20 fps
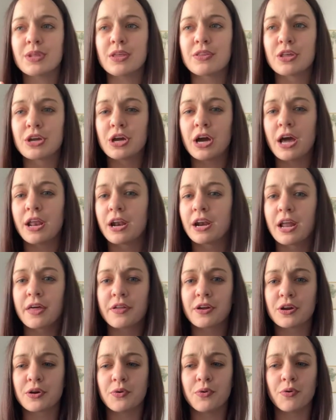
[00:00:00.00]

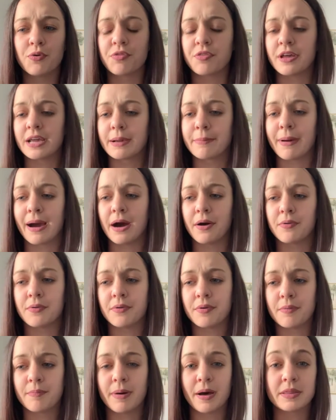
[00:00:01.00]
another cool thing
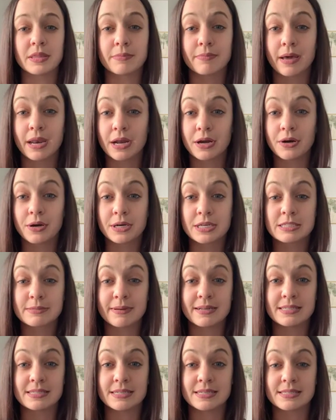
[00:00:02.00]
about the medical
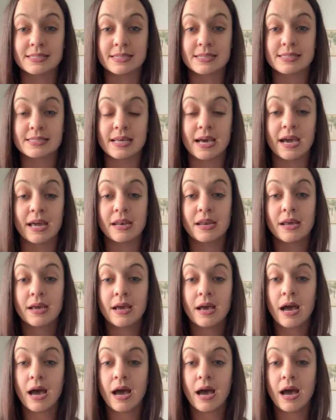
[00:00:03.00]
expenses is that